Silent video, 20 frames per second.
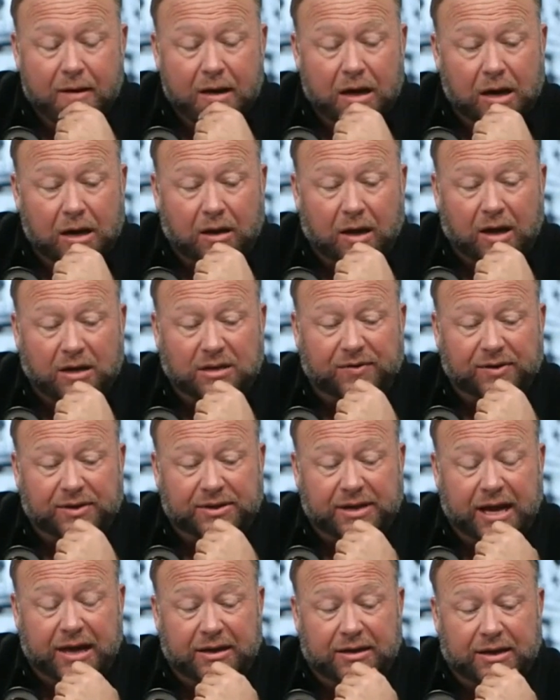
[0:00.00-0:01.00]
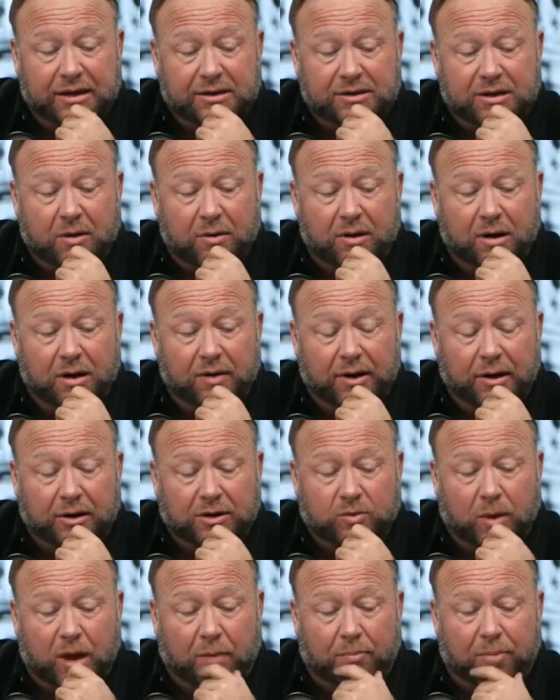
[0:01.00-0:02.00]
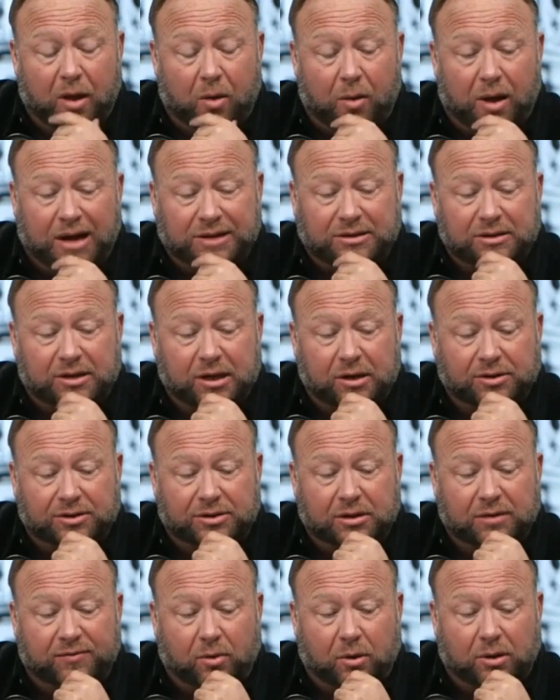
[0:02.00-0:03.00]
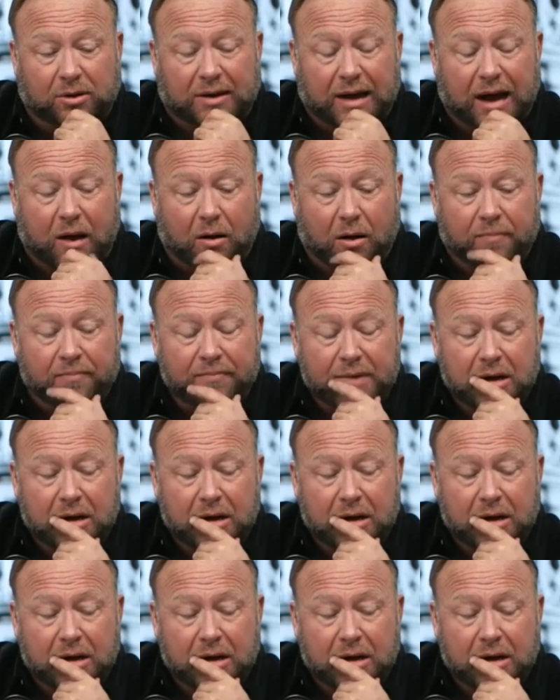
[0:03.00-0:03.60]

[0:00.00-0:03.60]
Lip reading: A lot of sophisticated things going on there as well. Paul Watson's hosting the fourth hour.